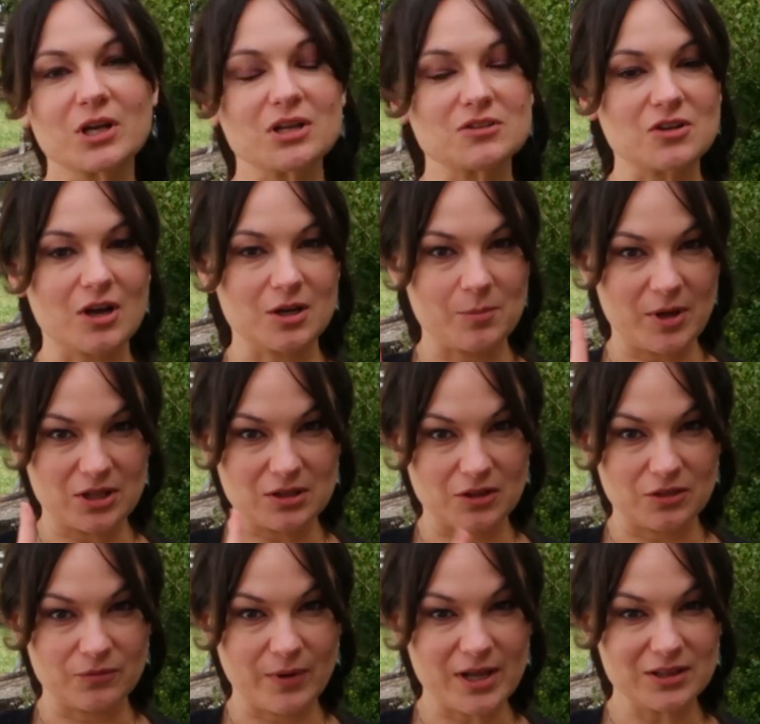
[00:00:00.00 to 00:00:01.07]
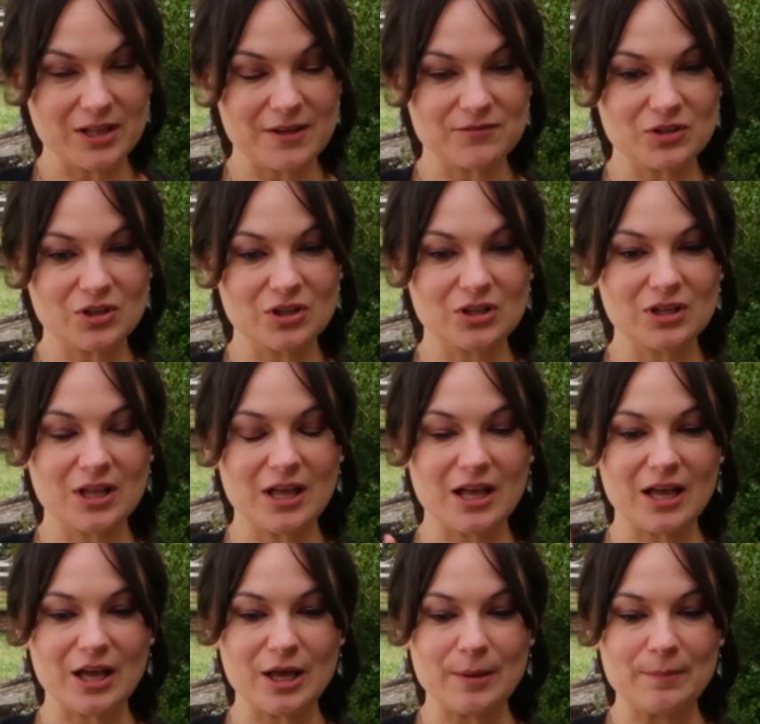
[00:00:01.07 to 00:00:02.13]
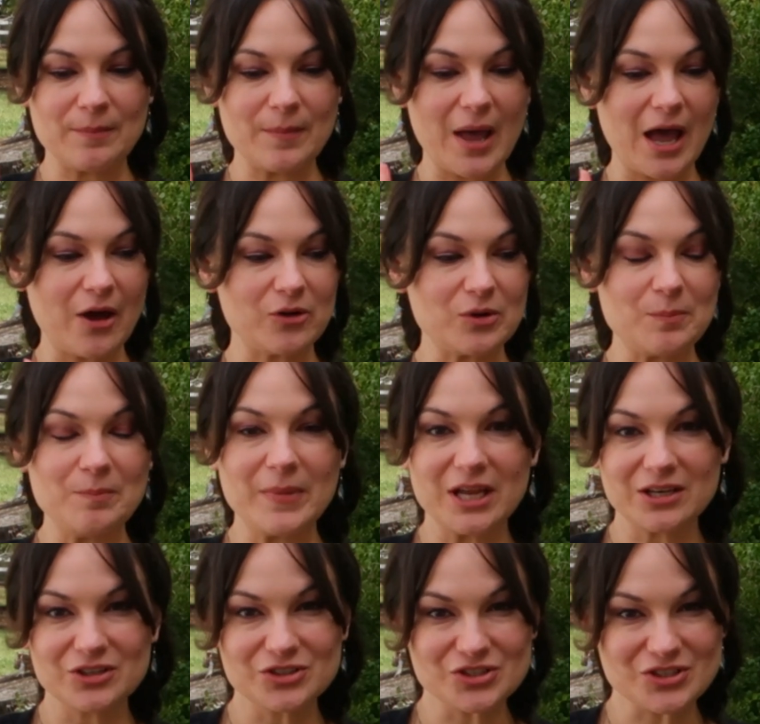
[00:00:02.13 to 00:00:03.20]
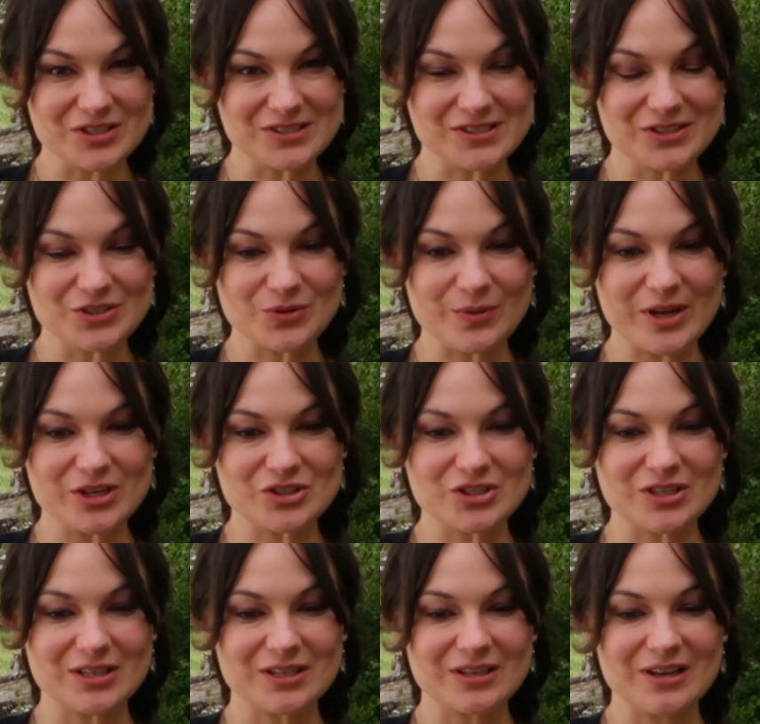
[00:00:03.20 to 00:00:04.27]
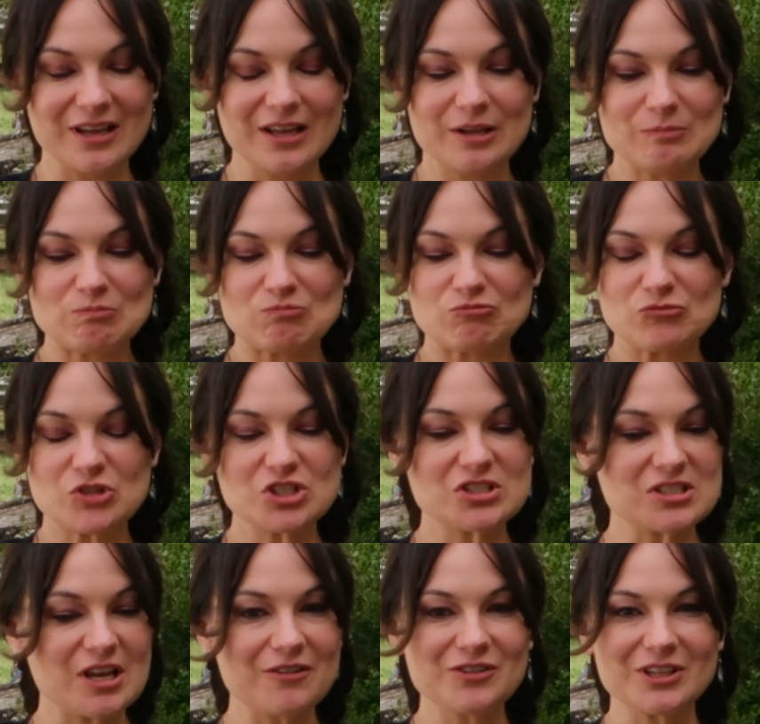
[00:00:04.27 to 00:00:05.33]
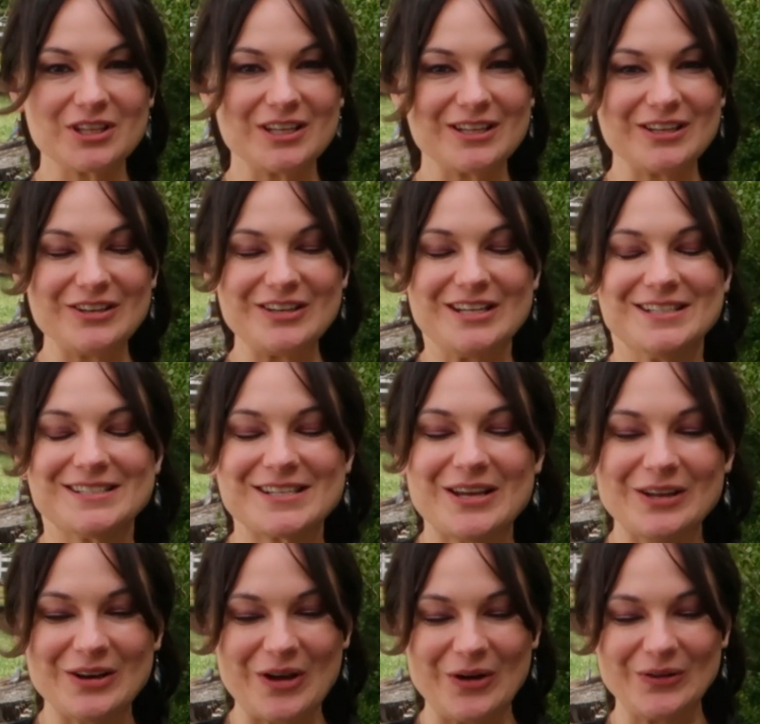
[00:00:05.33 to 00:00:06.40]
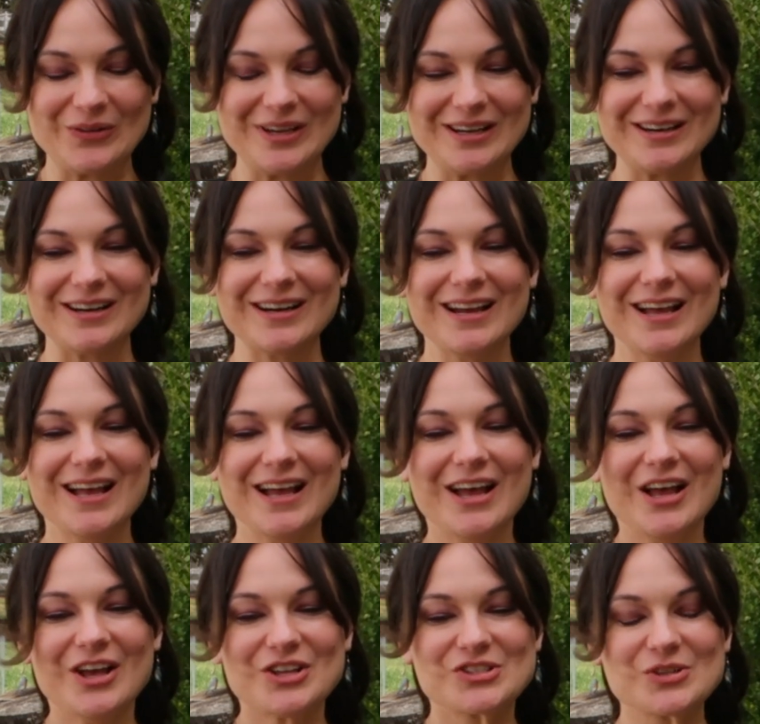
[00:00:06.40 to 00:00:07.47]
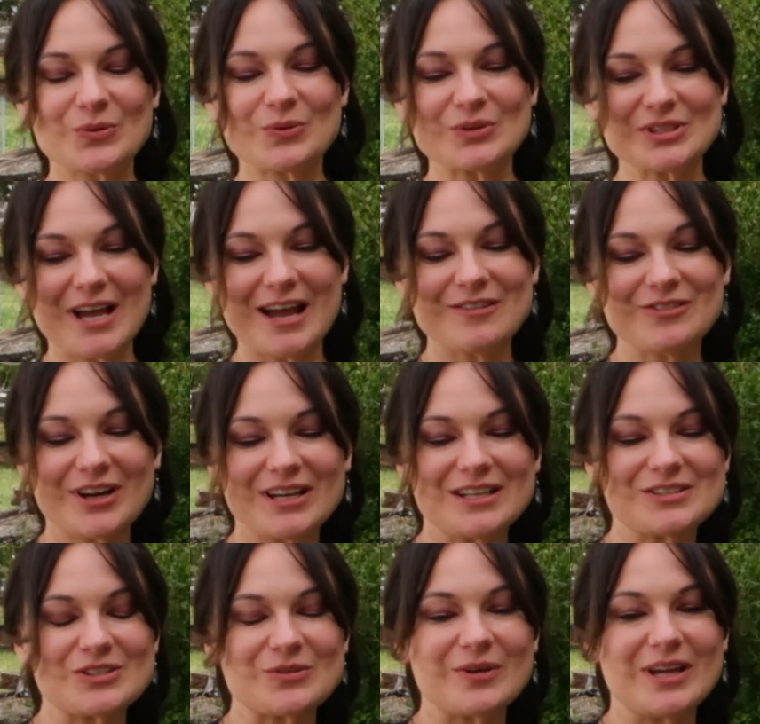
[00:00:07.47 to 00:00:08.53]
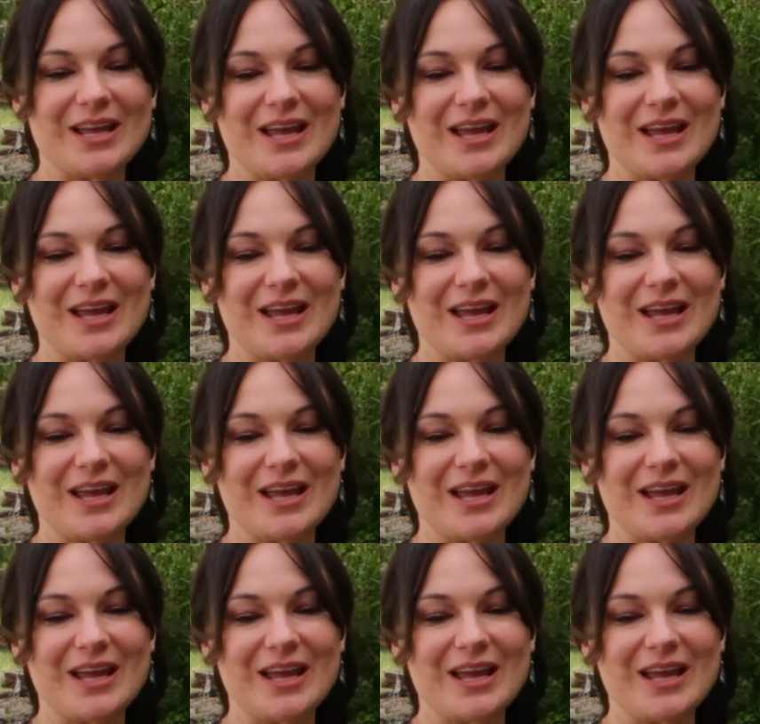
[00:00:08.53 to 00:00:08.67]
we're gonna talk about the threat level, um, how to manage the situation, just everything you need to know here. So we'll dive right into